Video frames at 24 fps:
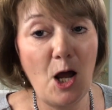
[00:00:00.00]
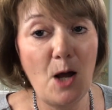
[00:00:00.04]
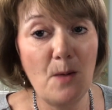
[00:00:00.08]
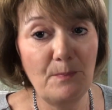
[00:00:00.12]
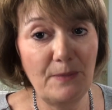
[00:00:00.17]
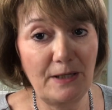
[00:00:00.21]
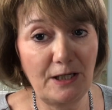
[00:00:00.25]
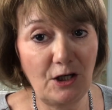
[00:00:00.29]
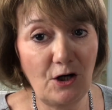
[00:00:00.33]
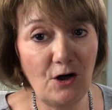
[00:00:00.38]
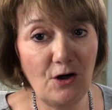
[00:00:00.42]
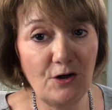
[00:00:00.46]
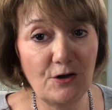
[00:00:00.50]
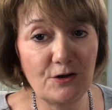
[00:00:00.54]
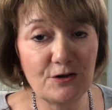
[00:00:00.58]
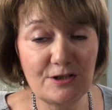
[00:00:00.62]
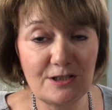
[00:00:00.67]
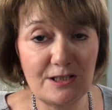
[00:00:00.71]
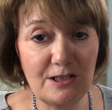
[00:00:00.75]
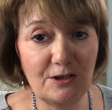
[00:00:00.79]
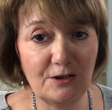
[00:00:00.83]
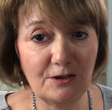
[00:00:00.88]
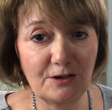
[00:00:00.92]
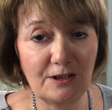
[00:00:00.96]
because
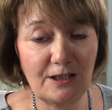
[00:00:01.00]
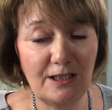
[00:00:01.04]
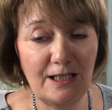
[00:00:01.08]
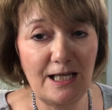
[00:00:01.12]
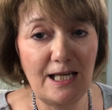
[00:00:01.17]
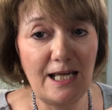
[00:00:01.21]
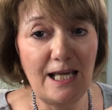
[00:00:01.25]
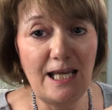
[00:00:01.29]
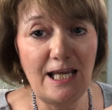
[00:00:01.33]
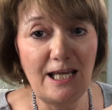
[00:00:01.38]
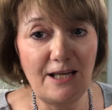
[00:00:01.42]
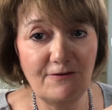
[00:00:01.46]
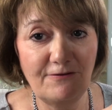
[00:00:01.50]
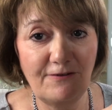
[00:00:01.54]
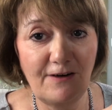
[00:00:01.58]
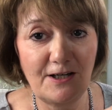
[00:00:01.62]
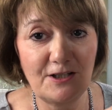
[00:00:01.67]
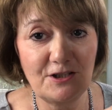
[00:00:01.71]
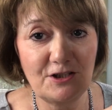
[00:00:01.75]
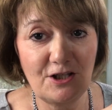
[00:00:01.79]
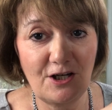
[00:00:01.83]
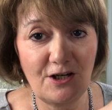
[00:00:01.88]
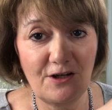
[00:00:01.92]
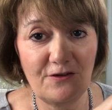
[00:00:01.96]
look, if I
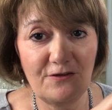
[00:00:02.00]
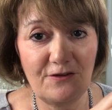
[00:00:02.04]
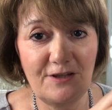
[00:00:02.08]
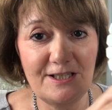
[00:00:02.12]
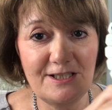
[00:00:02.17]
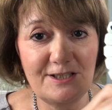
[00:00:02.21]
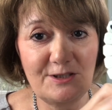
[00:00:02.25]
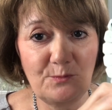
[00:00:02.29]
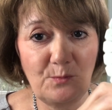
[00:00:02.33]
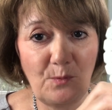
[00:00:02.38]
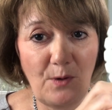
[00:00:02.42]
turn this